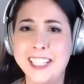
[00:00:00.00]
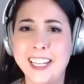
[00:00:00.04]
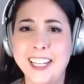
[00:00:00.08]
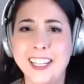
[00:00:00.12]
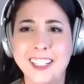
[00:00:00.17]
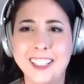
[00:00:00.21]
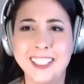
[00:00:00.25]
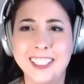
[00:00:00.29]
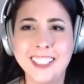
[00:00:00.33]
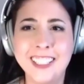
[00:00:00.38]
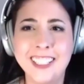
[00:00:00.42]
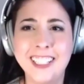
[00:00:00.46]

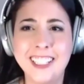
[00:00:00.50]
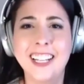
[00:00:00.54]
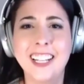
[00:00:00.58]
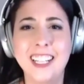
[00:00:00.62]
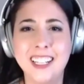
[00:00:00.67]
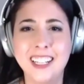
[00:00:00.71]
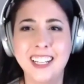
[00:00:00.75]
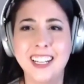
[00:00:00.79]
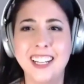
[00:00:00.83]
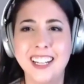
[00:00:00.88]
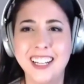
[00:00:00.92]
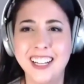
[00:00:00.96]
Still,
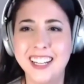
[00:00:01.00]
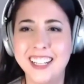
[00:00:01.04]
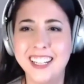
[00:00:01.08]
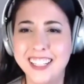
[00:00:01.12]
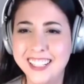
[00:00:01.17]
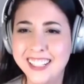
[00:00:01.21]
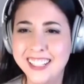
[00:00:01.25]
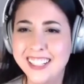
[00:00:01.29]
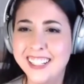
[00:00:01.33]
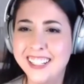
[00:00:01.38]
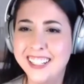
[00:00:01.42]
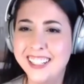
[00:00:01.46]
sorry.
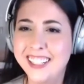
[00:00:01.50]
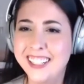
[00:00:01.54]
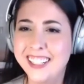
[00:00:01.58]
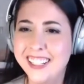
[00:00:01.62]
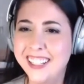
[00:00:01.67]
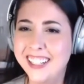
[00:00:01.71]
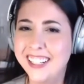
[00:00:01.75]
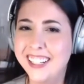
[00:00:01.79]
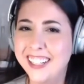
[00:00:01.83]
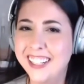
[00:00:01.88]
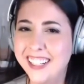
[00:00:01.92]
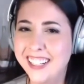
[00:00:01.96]

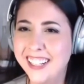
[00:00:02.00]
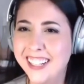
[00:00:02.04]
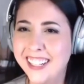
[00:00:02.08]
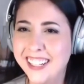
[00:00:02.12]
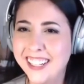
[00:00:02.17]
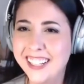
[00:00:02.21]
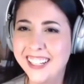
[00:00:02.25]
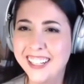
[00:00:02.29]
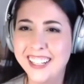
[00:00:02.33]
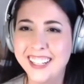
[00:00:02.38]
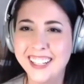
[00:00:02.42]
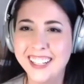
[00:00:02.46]

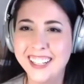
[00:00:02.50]
Still going